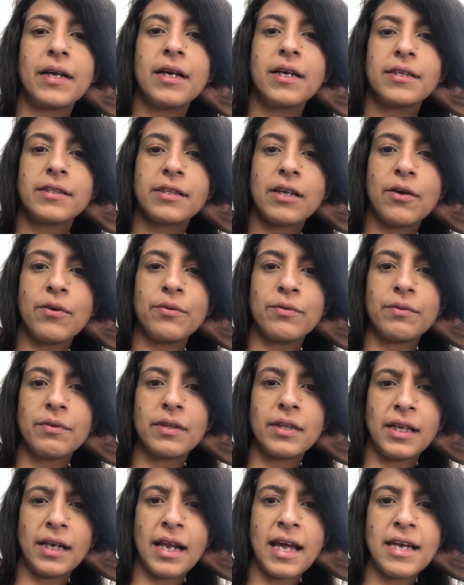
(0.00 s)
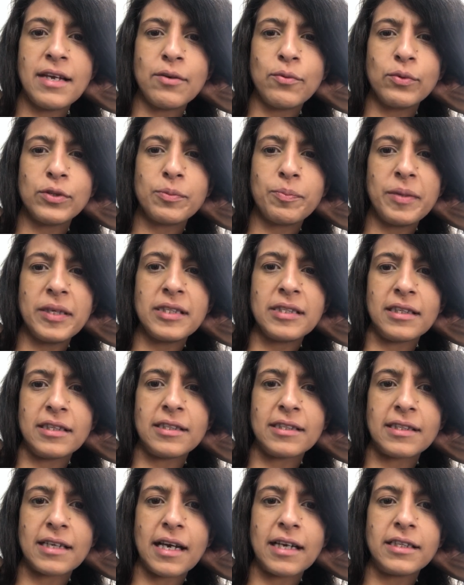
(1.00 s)
"So the lake was busy
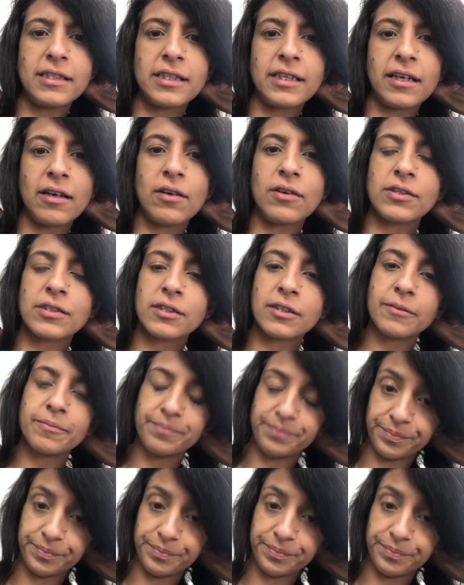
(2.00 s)
today?" she asked.